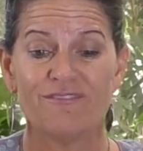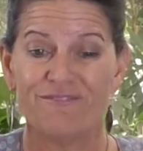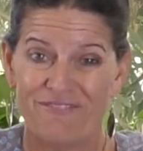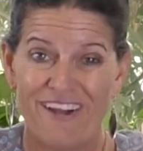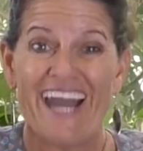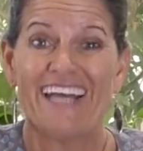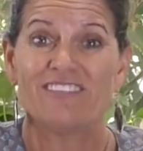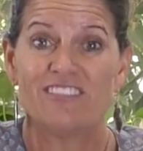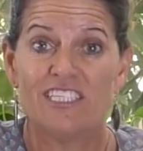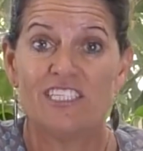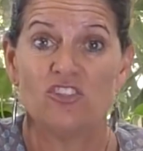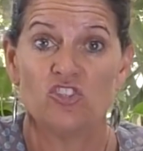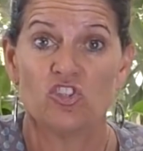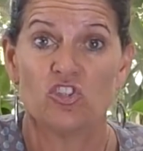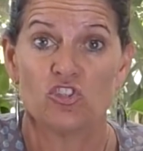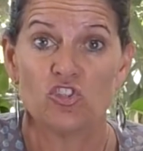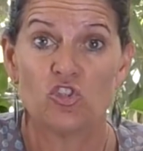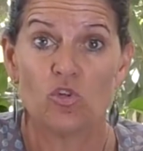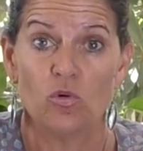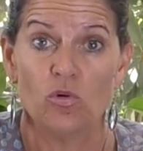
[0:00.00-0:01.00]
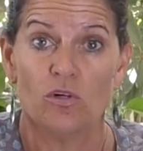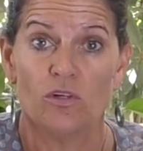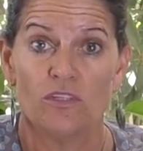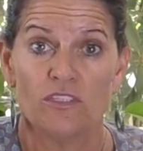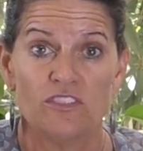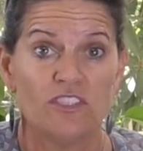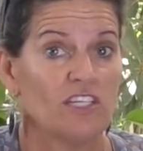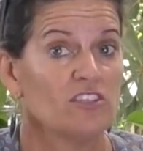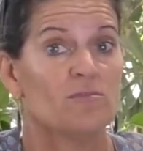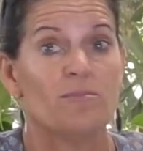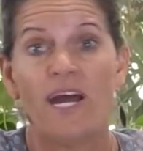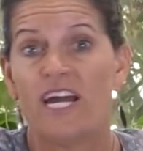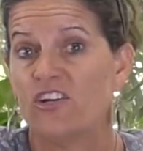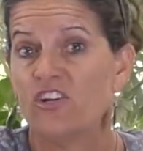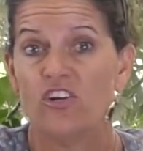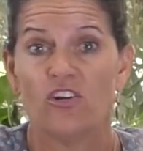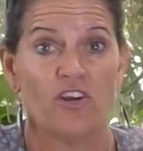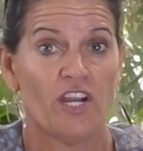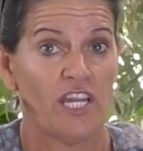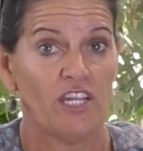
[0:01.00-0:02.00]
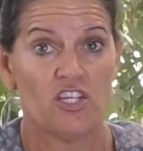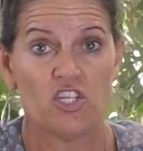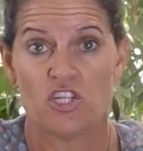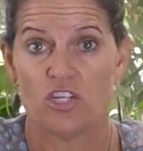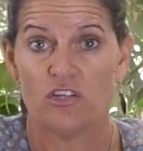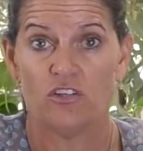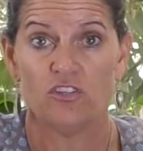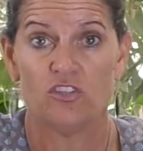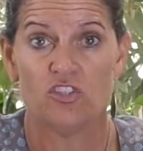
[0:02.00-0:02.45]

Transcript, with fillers: fasting's your tool. Doesn't matter your age.